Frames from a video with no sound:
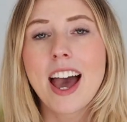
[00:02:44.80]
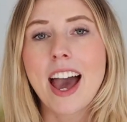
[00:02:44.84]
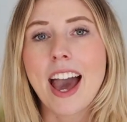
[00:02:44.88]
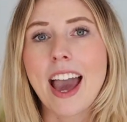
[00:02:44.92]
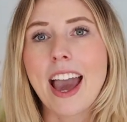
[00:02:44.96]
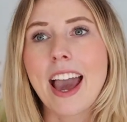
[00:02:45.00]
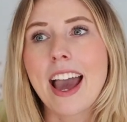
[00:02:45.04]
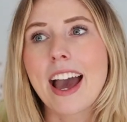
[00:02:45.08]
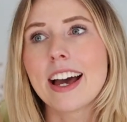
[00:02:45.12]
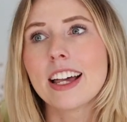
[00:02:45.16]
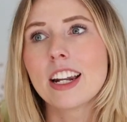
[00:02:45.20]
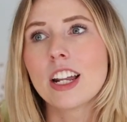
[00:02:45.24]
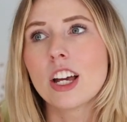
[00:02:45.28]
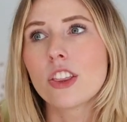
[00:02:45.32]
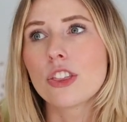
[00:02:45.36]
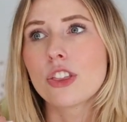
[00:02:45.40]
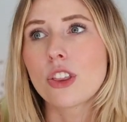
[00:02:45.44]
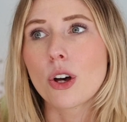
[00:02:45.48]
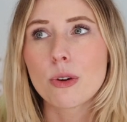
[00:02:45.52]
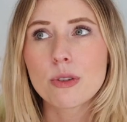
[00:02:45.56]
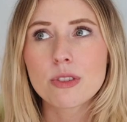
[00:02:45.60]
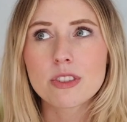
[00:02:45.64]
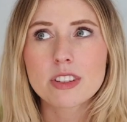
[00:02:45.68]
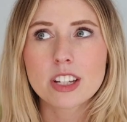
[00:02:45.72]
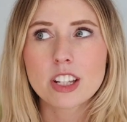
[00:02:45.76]
And
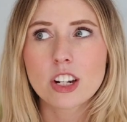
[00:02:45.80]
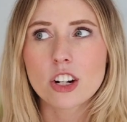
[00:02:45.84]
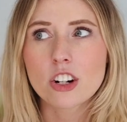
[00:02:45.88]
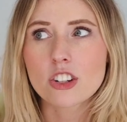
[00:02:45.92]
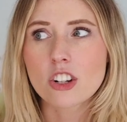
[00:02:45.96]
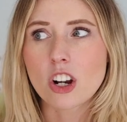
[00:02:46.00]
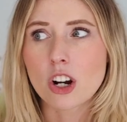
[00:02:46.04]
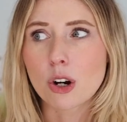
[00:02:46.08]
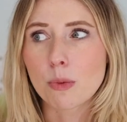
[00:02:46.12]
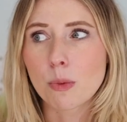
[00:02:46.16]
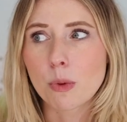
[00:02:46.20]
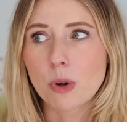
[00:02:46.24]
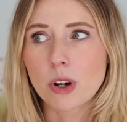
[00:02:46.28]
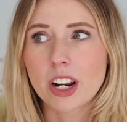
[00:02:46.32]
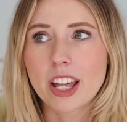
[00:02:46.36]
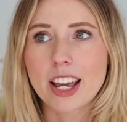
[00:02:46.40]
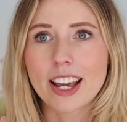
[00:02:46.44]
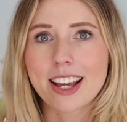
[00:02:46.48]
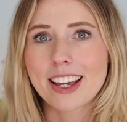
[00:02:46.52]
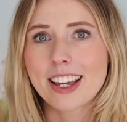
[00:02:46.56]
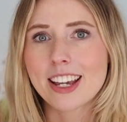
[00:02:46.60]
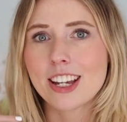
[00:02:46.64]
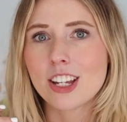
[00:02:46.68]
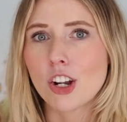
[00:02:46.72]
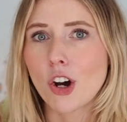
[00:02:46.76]
those seniors are
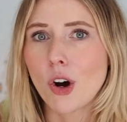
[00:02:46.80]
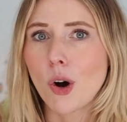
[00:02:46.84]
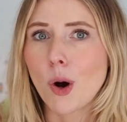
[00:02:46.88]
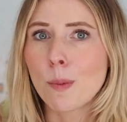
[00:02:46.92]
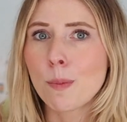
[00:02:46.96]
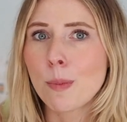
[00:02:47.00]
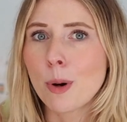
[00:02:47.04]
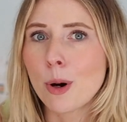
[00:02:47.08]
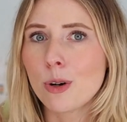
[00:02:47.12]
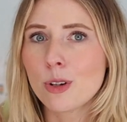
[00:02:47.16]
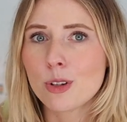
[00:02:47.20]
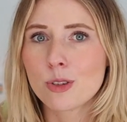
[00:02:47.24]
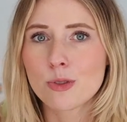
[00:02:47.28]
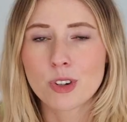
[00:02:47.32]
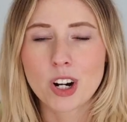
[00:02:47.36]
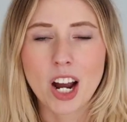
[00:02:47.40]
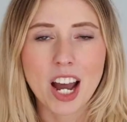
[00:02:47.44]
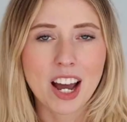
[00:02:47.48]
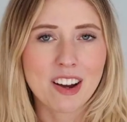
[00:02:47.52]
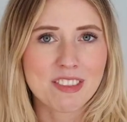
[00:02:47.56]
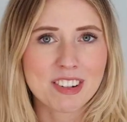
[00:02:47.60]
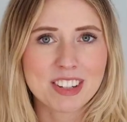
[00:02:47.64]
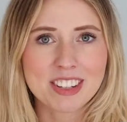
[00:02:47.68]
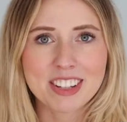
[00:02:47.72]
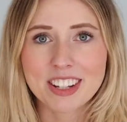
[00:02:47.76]
wanting, a post for
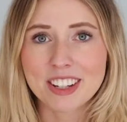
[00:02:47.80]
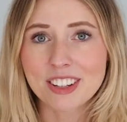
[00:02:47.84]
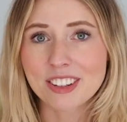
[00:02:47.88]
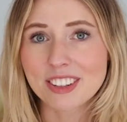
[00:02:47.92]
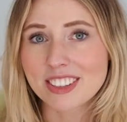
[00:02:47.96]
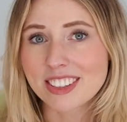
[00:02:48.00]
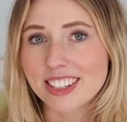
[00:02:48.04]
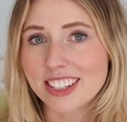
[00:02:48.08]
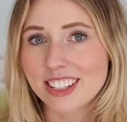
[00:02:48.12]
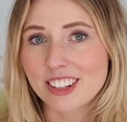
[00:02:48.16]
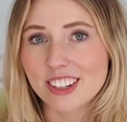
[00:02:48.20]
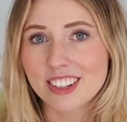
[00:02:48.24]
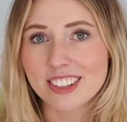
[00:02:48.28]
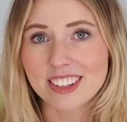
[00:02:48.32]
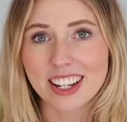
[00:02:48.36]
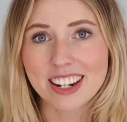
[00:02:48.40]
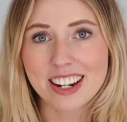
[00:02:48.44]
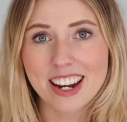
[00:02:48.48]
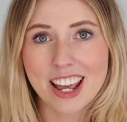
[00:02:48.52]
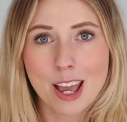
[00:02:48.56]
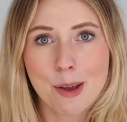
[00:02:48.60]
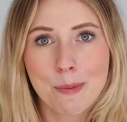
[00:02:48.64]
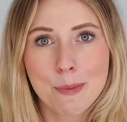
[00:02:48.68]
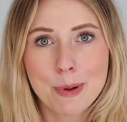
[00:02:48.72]
every single senior Sunday,